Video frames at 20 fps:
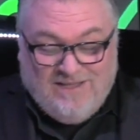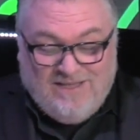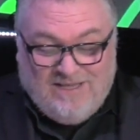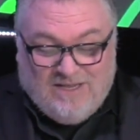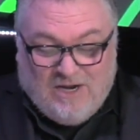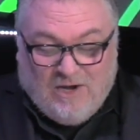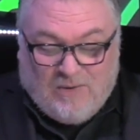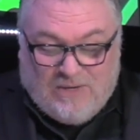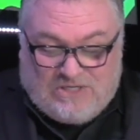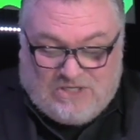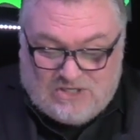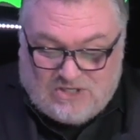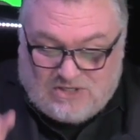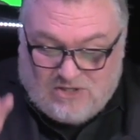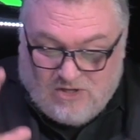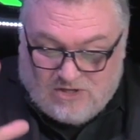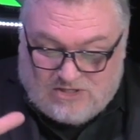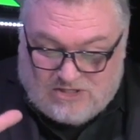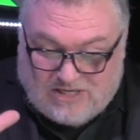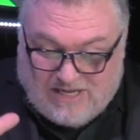You know, it just
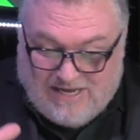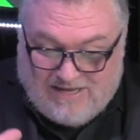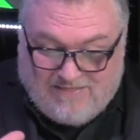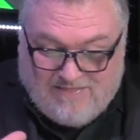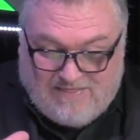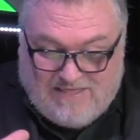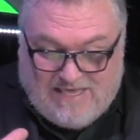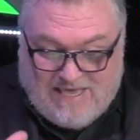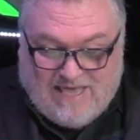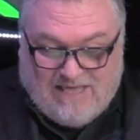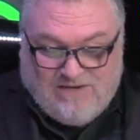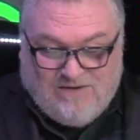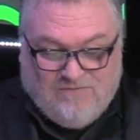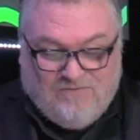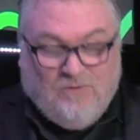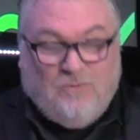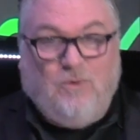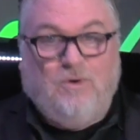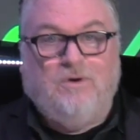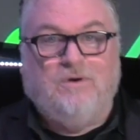looks like the end
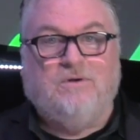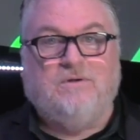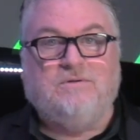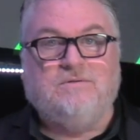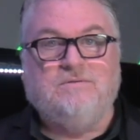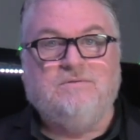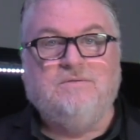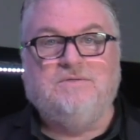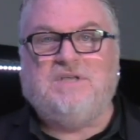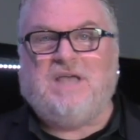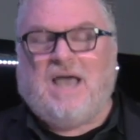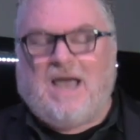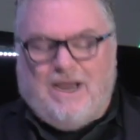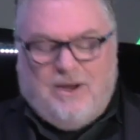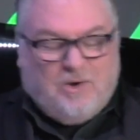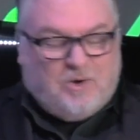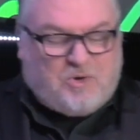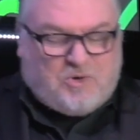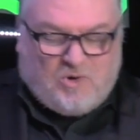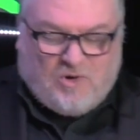of the world. There's
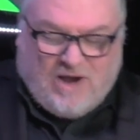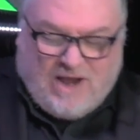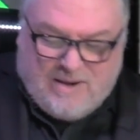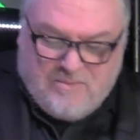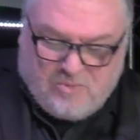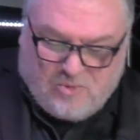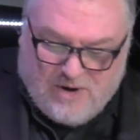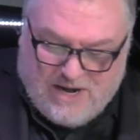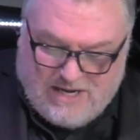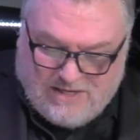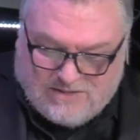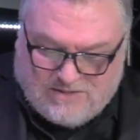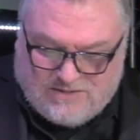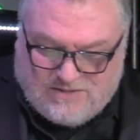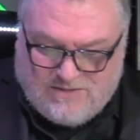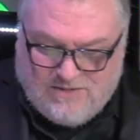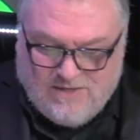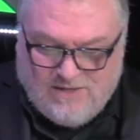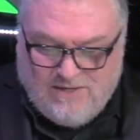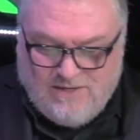higher crime
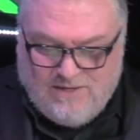rates.